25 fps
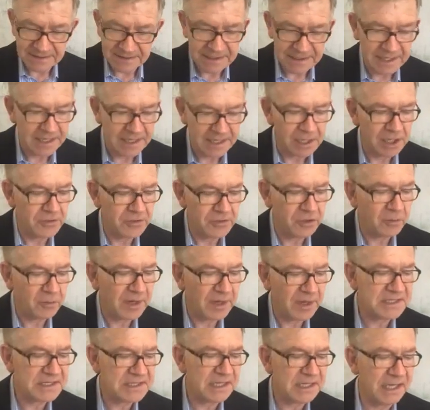And another
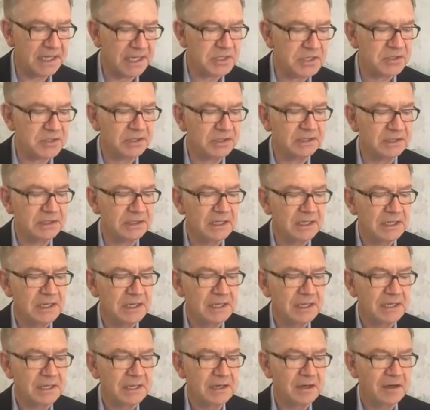translation
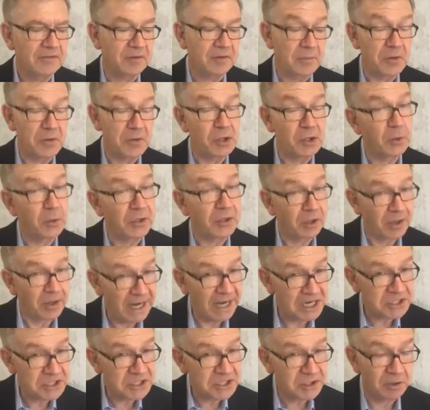from the New
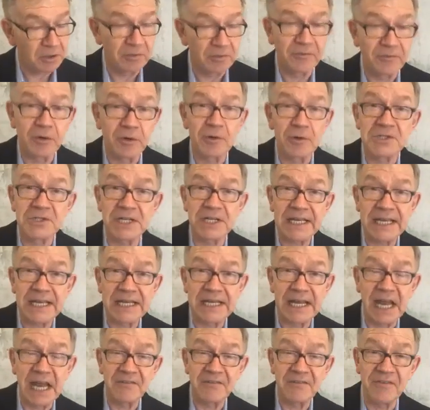International Version,
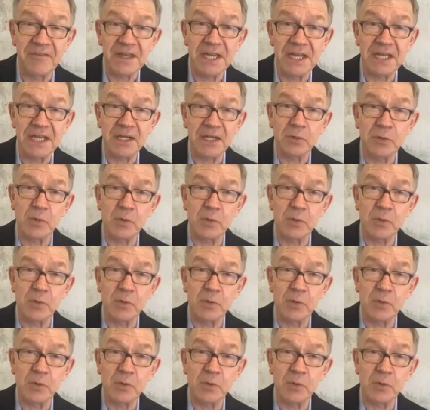NIV,